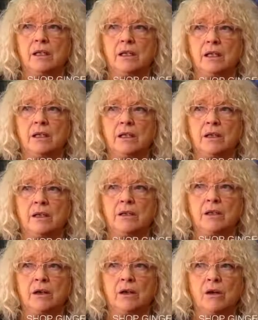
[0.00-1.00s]
is
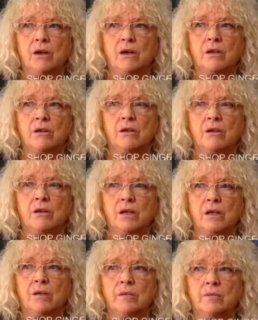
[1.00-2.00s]

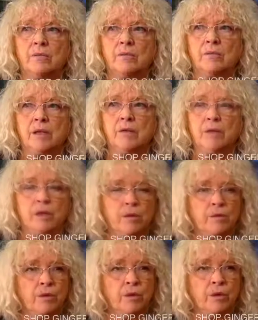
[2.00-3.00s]
um,
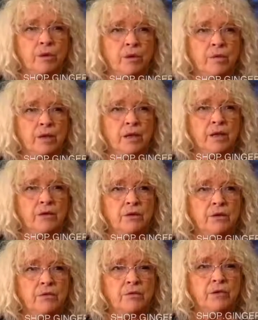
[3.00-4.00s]
available on my
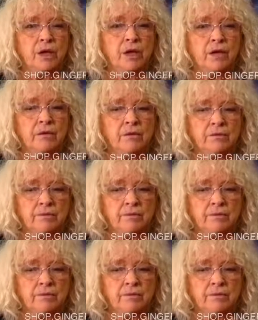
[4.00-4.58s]
YouTube channel.